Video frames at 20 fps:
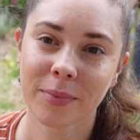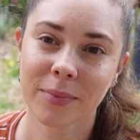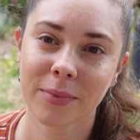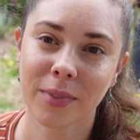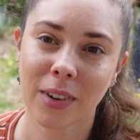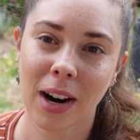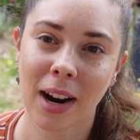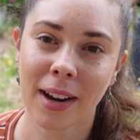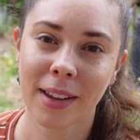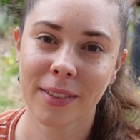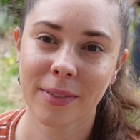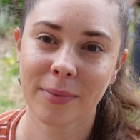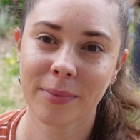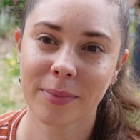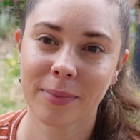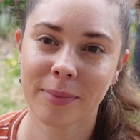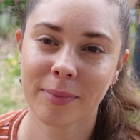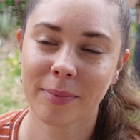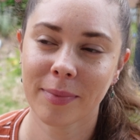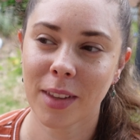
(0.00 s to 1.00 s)
Right,
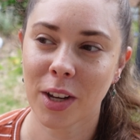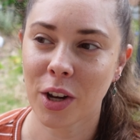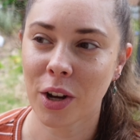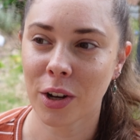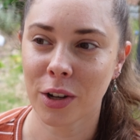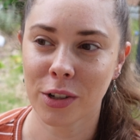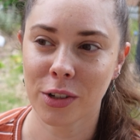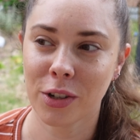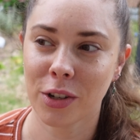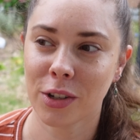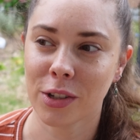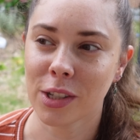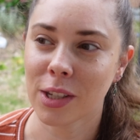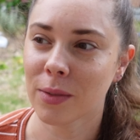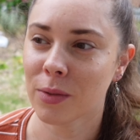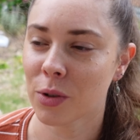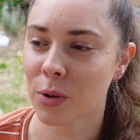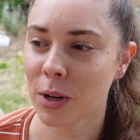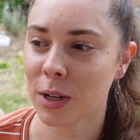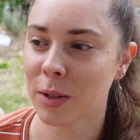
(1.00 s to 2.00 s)
the cockatoos
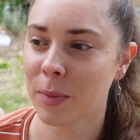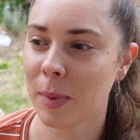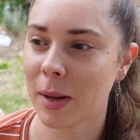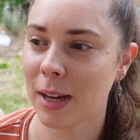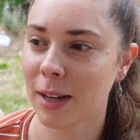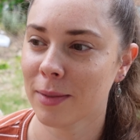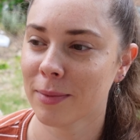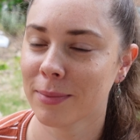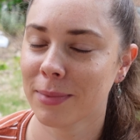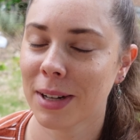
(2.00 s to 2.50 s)
have joined me.